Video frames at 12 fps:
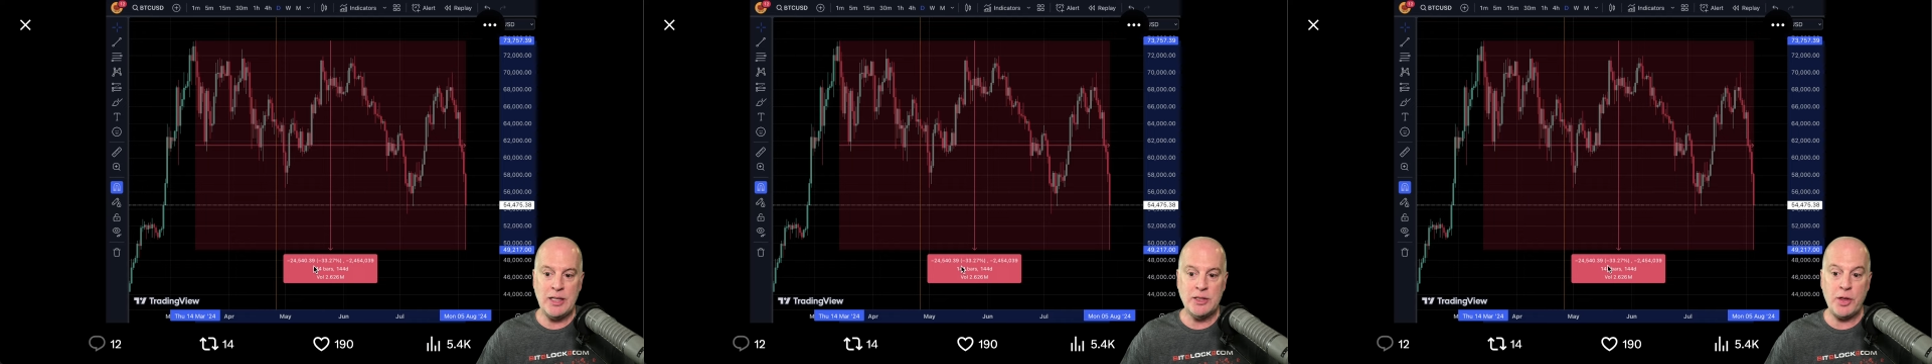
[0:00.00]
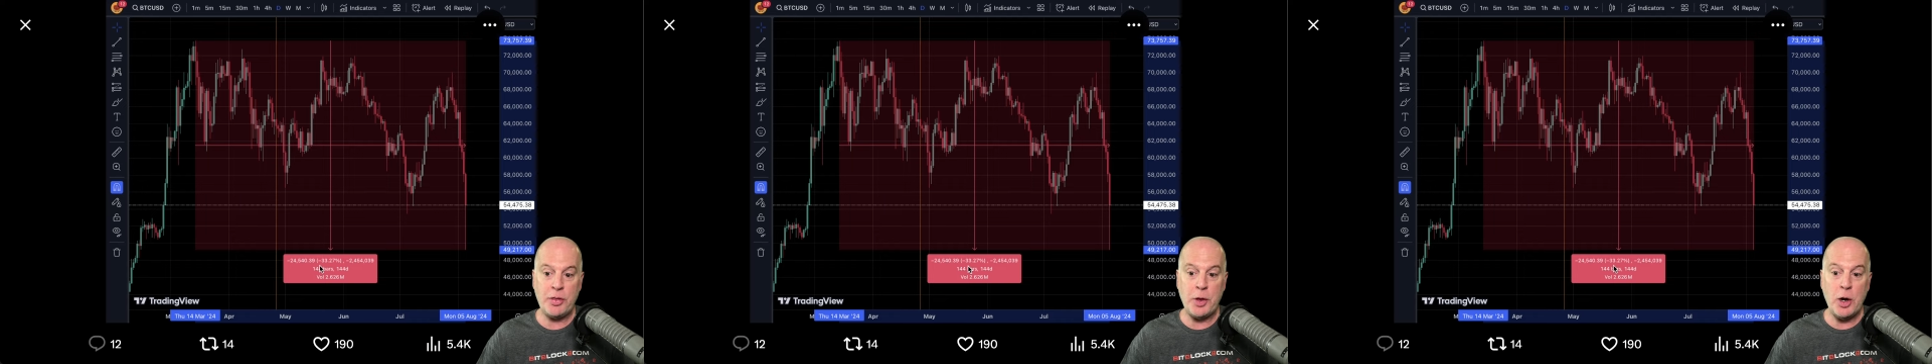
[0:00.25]
It's
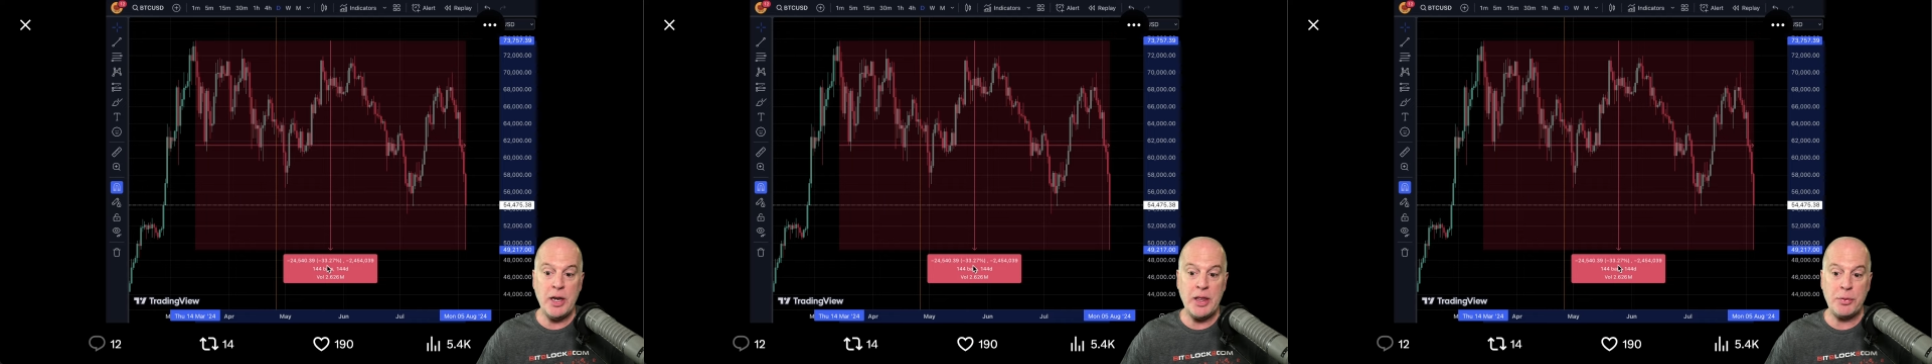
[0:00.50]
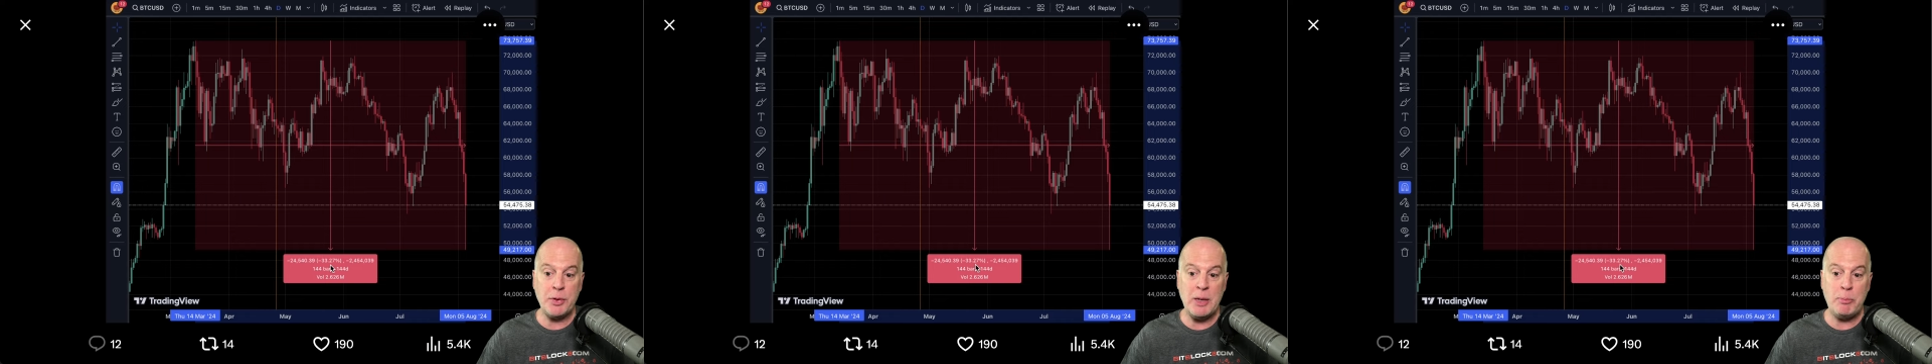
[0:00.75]
a
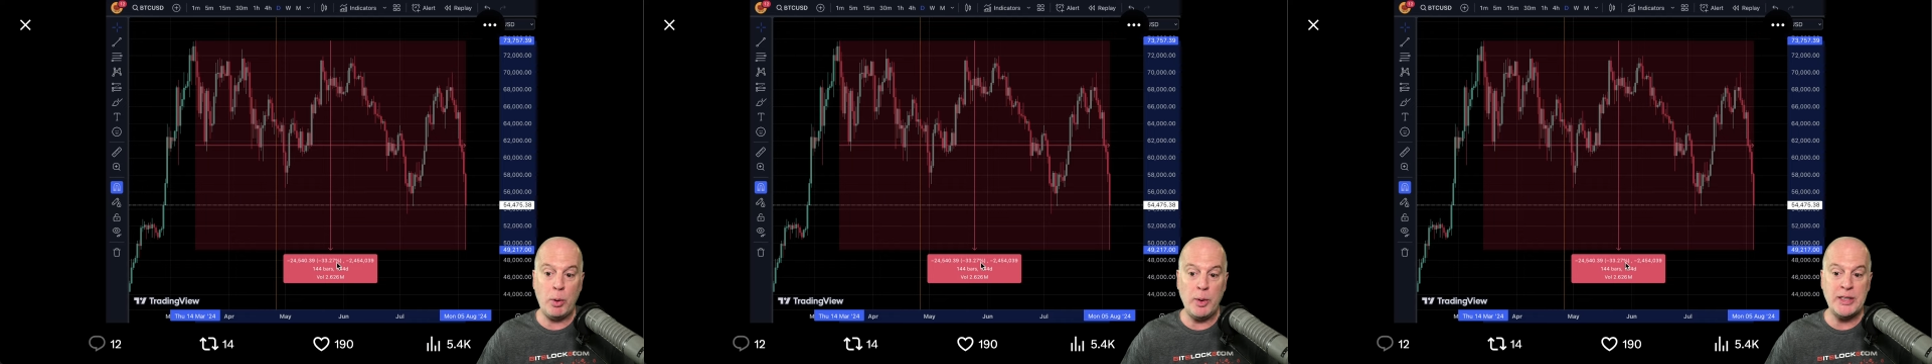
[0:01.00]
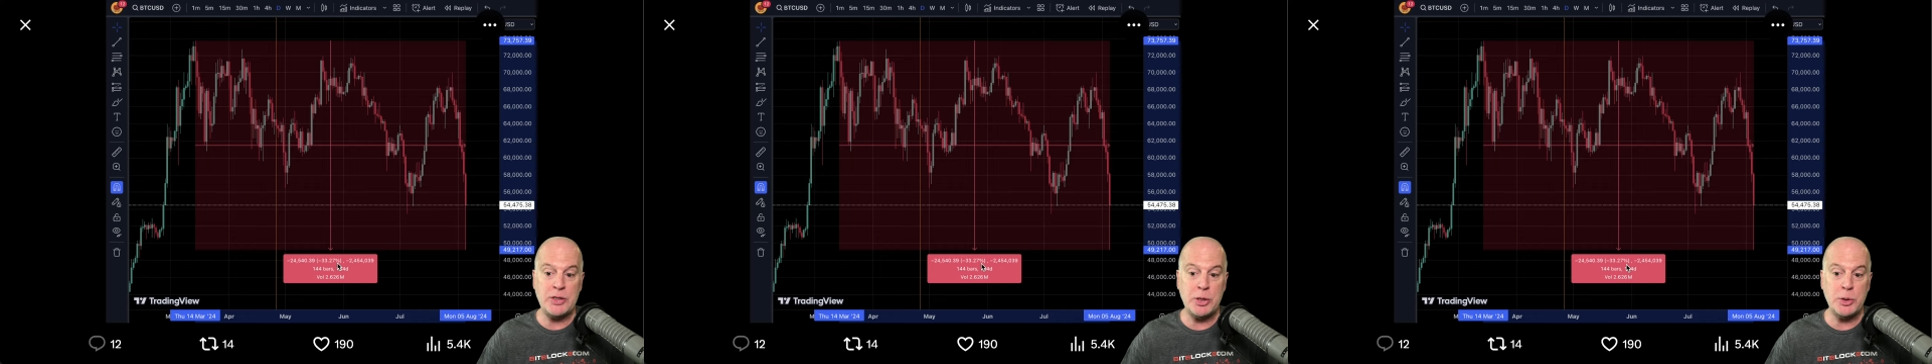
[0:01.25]

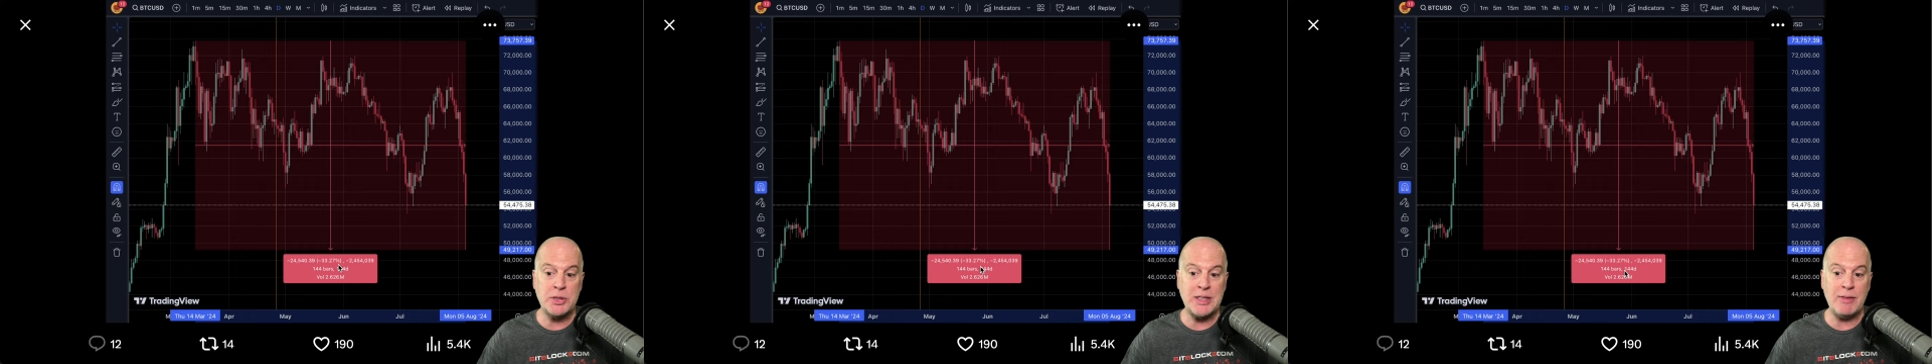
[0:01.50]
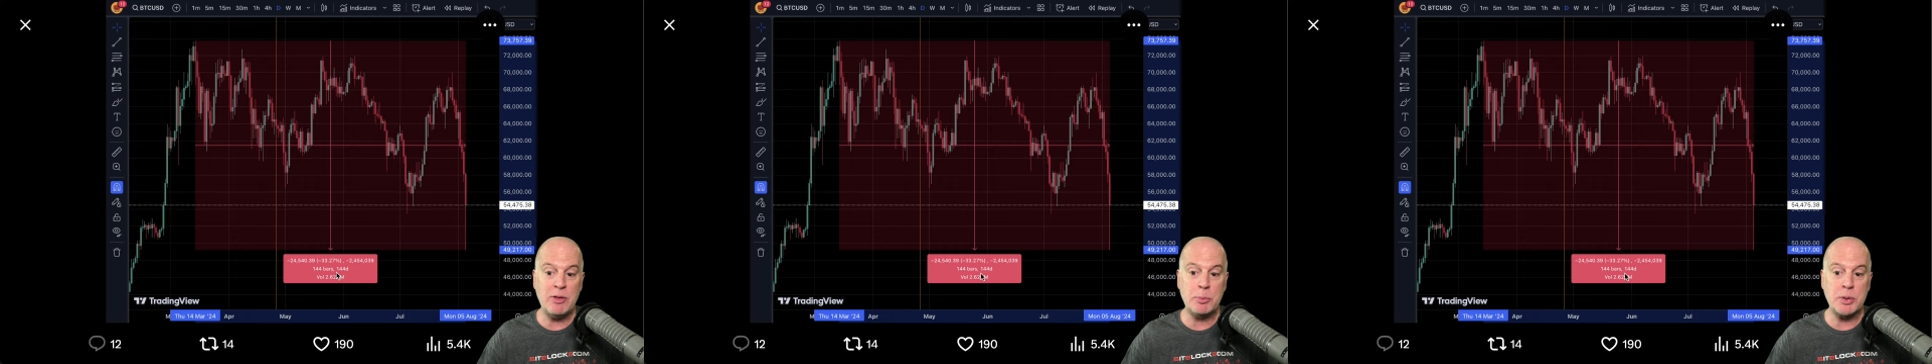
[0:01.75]

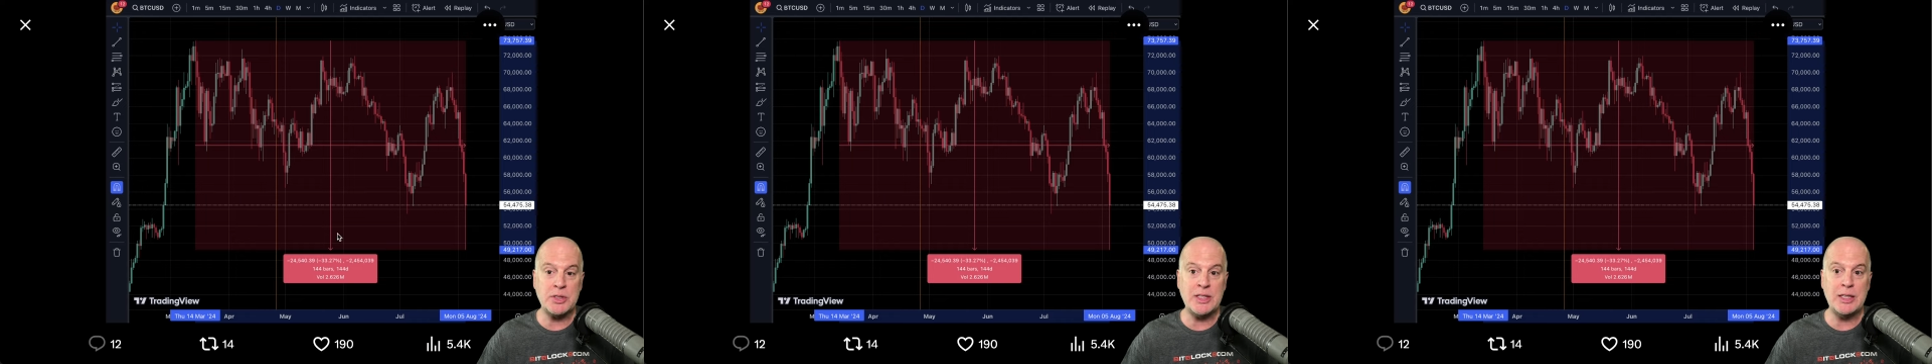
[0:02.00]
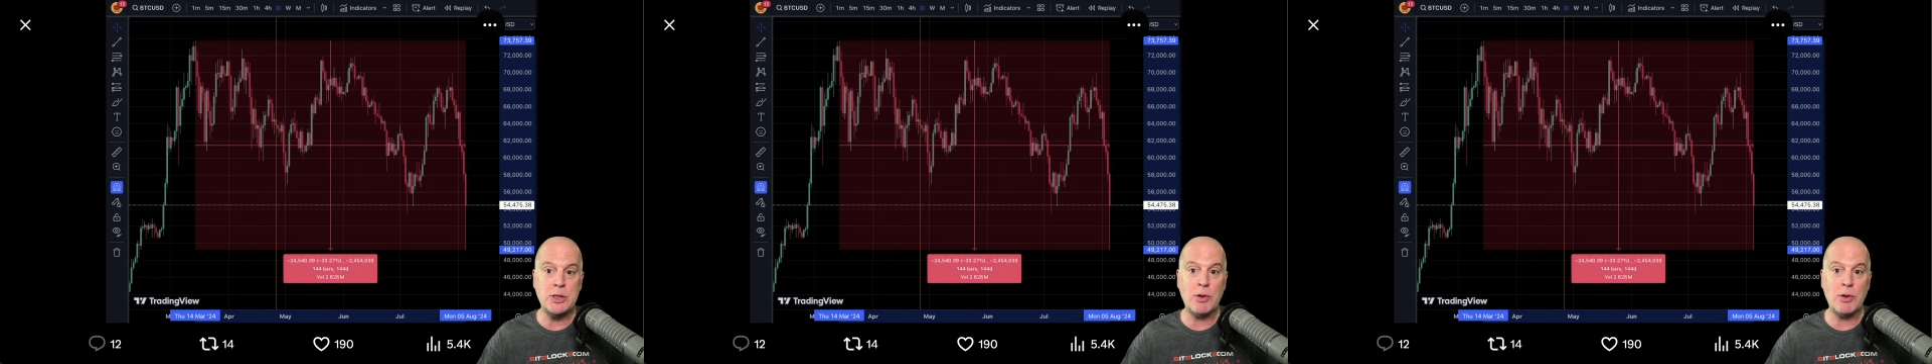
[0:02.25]
33.27%